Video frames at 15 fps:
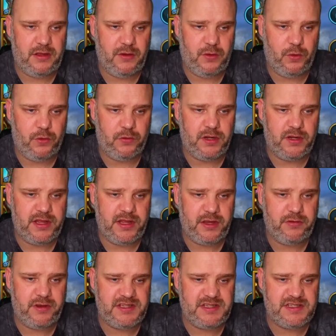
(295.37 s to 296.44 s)
aura,
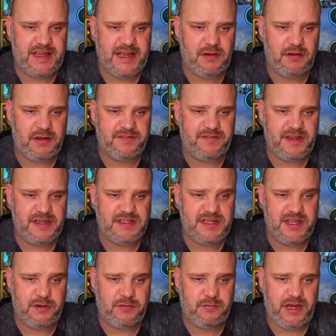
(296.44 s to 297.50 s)
increases ally defense
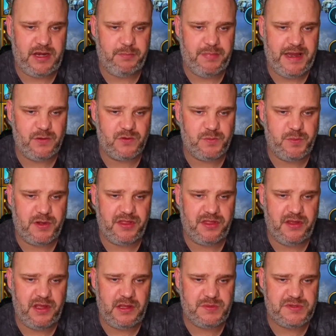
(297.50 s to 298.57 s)
in arena battles by
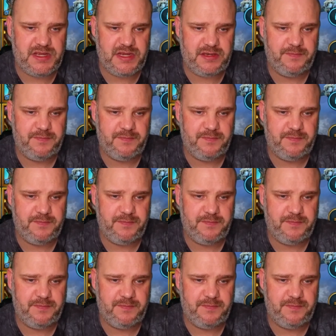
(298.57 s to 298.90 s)
30%.